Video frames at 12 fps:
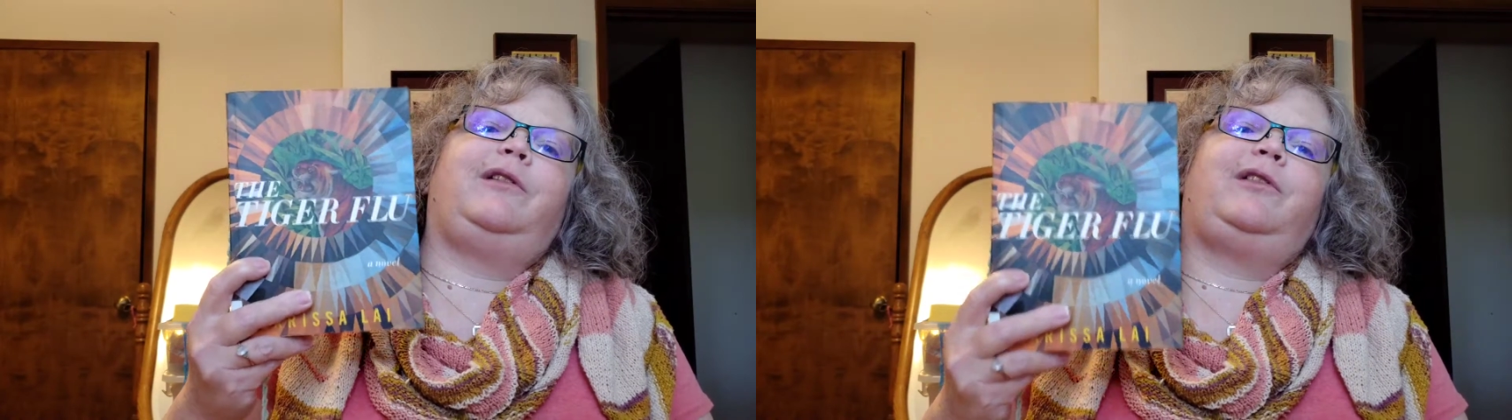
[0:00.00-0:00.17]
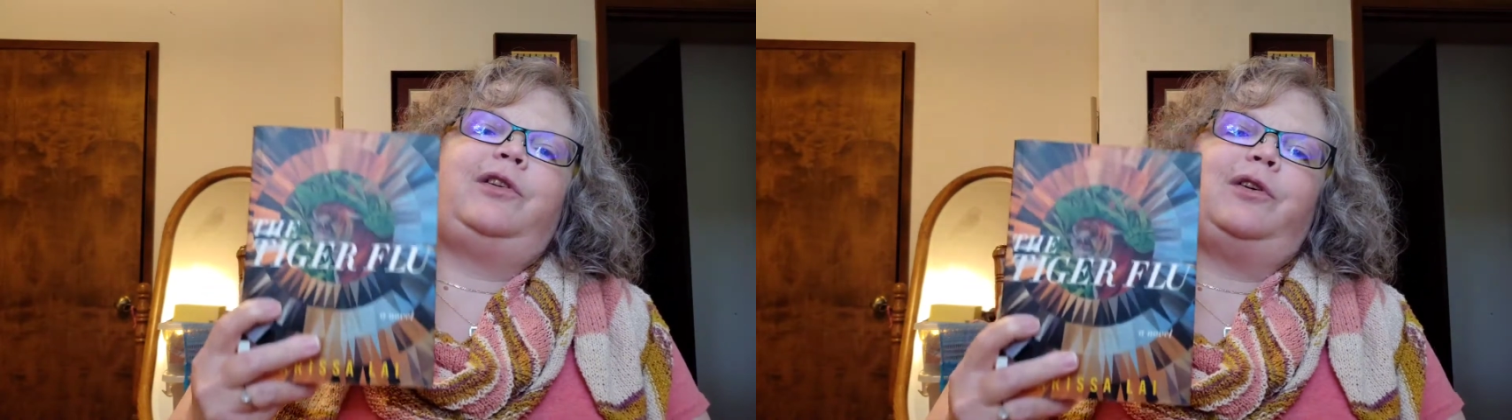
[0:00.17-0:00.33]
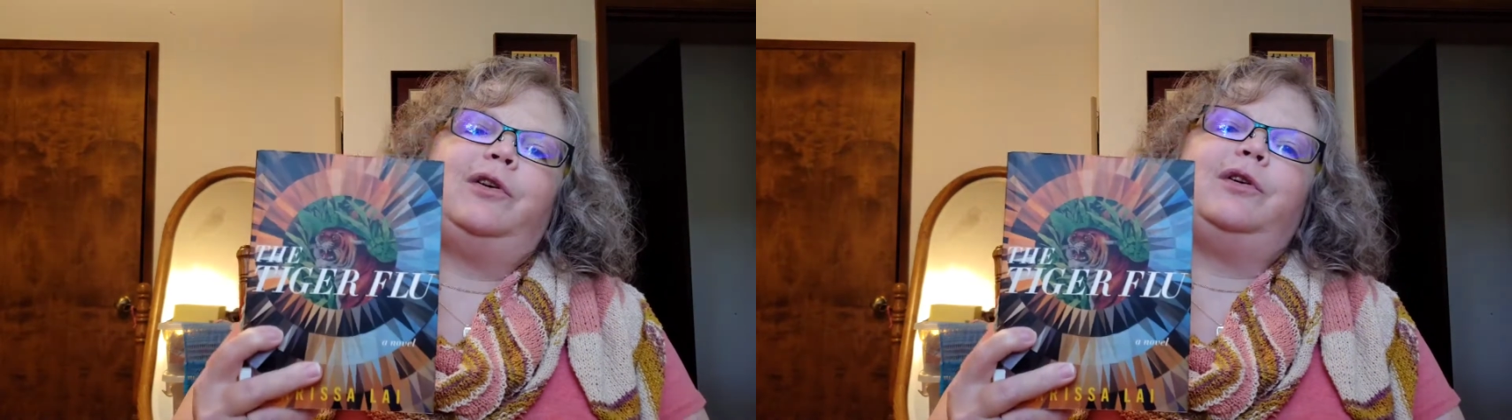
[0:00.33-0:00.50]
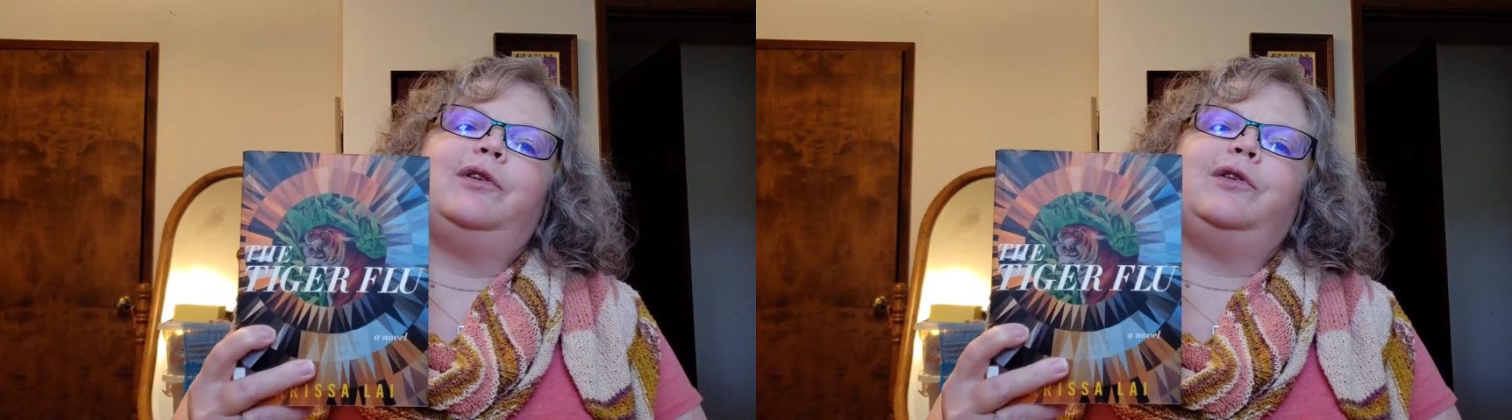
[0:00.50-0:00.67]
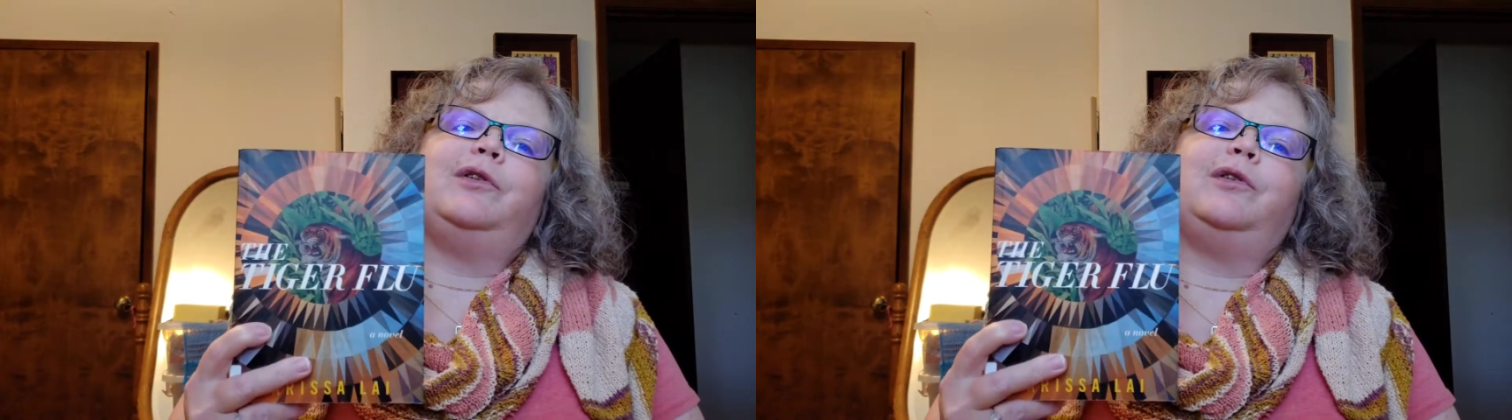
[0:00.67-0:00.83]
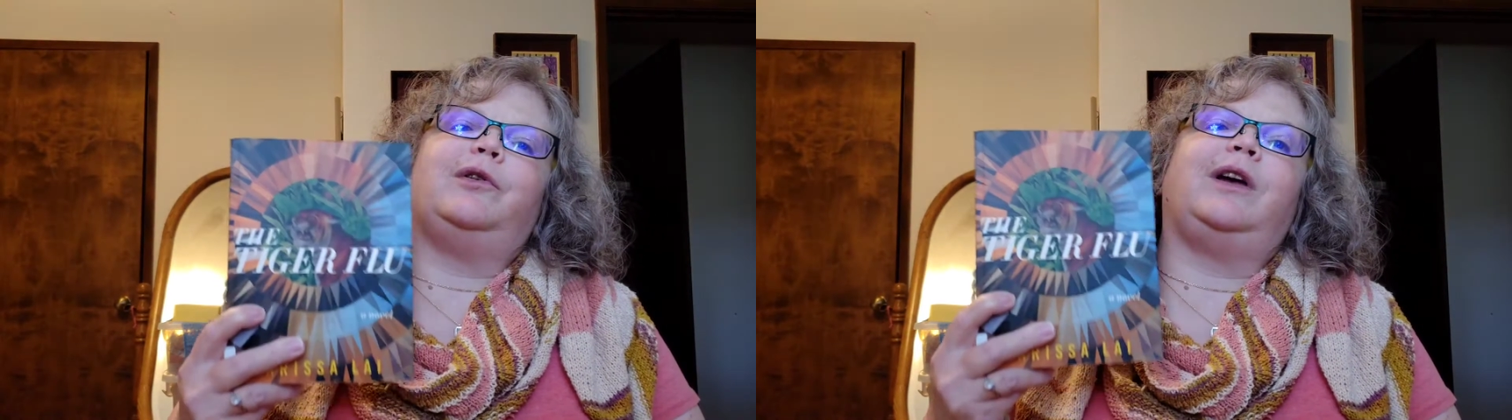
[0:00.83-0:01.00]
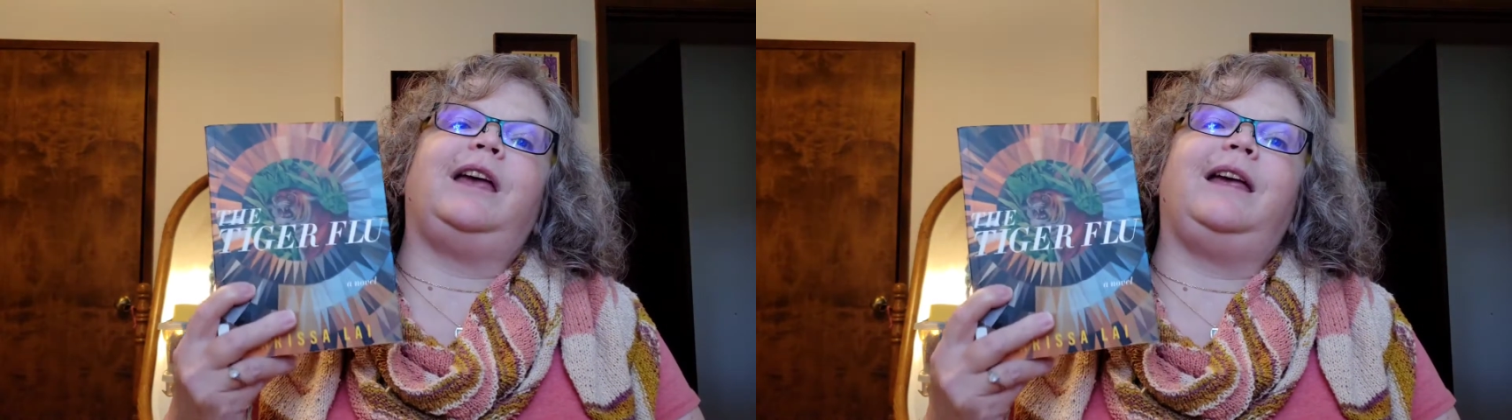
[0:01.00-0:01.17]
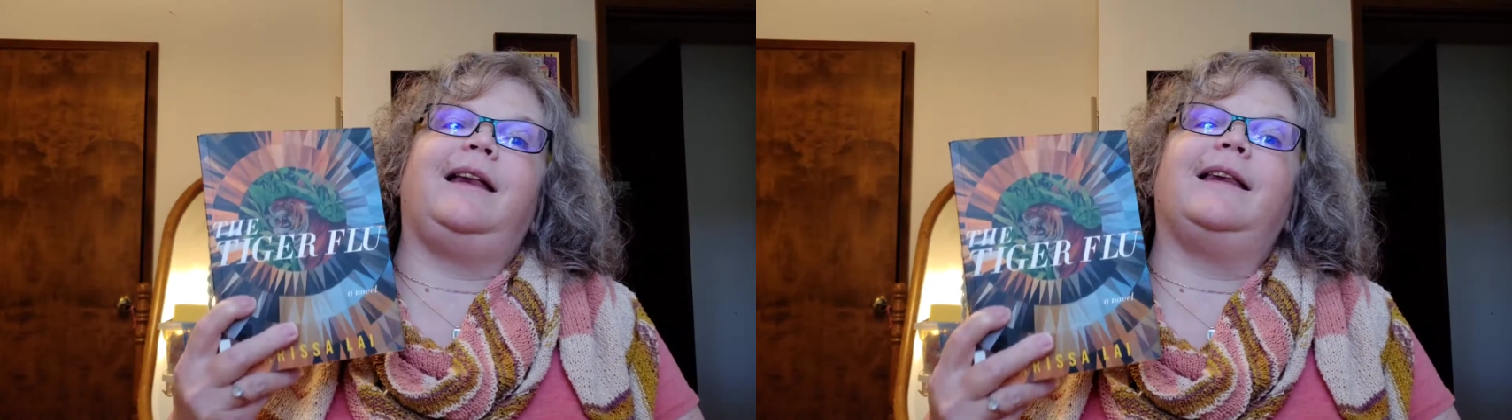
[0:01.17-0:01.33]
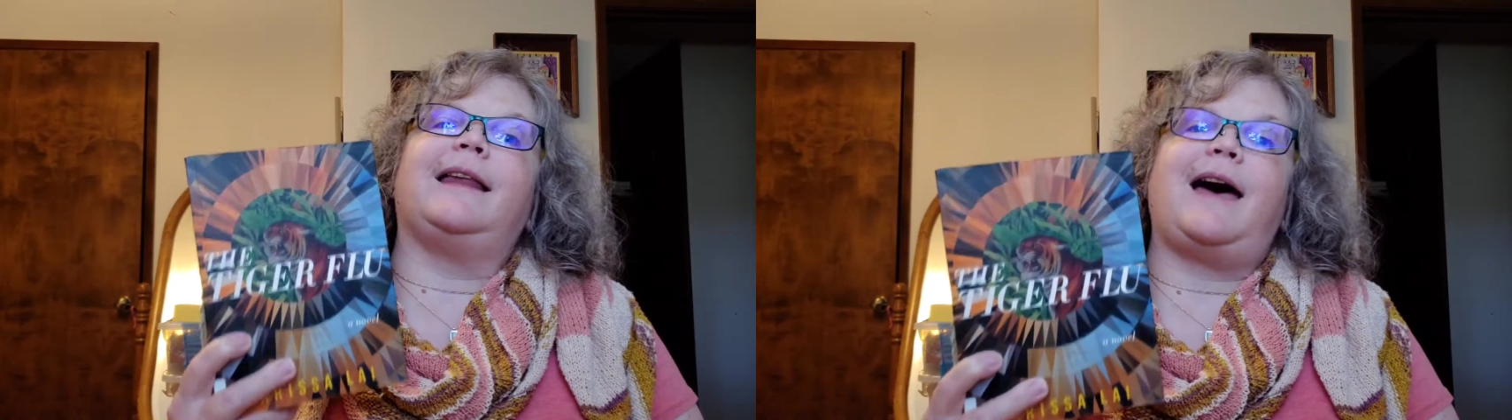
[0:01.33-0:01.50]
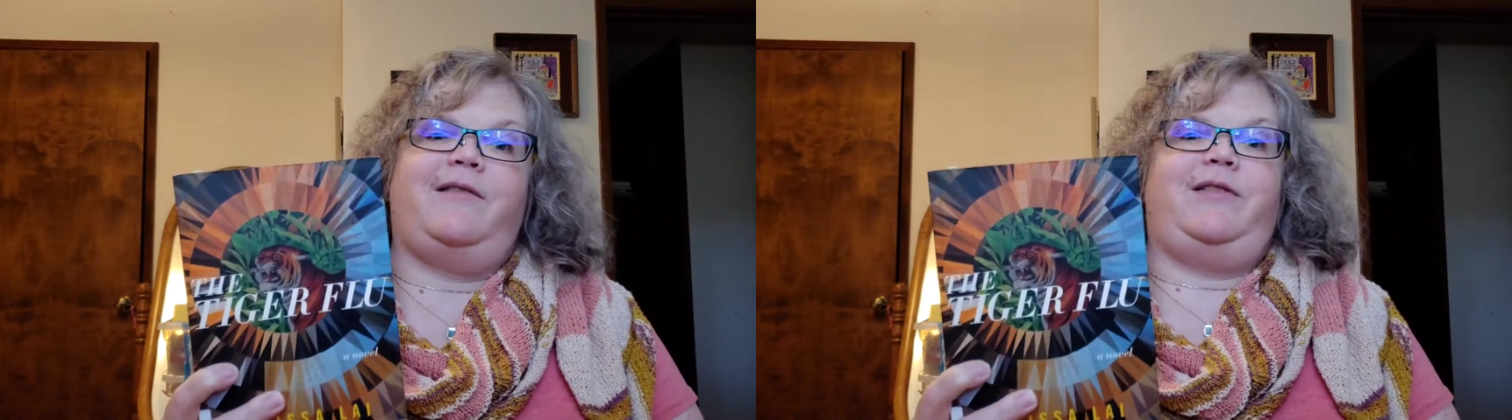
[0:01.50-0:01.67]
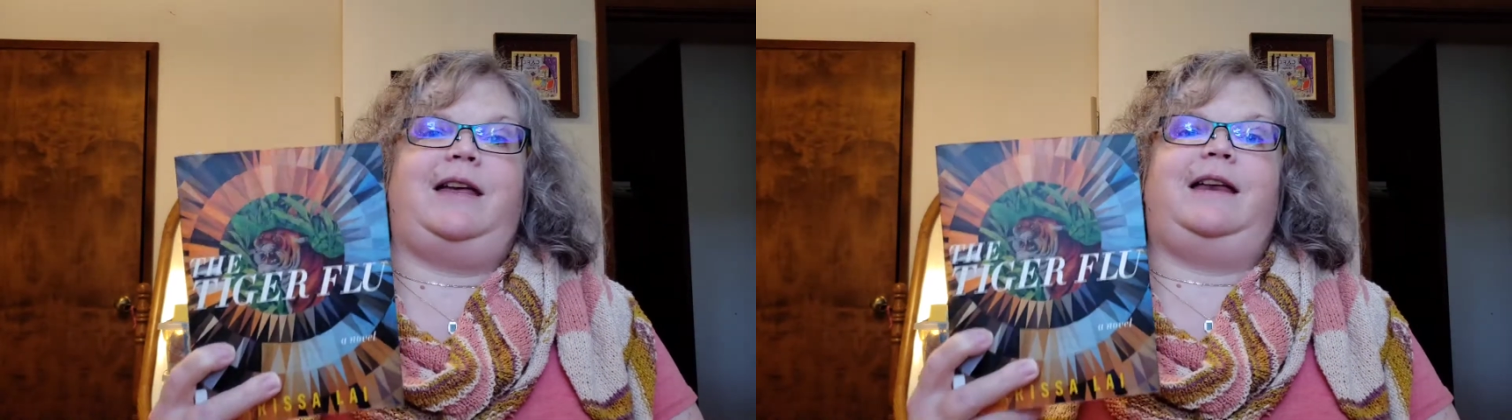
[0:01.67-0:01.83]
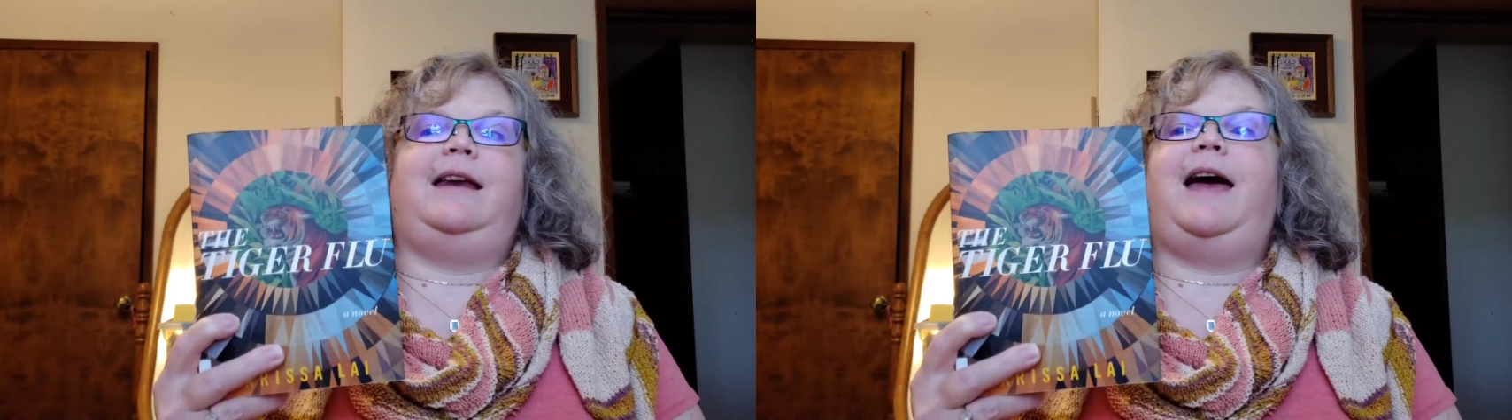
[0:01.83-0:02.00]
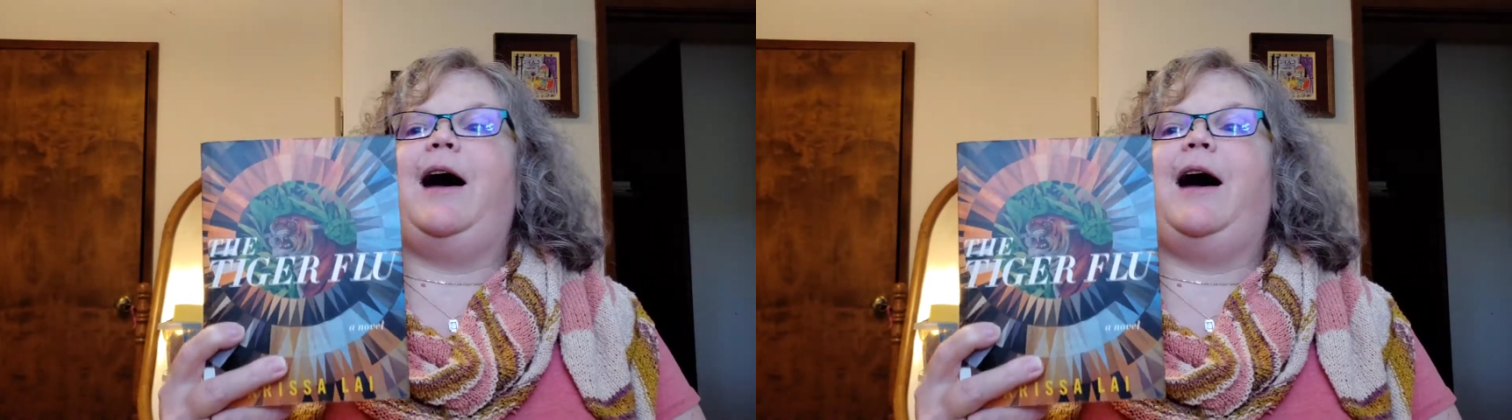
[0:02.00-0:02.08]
to 11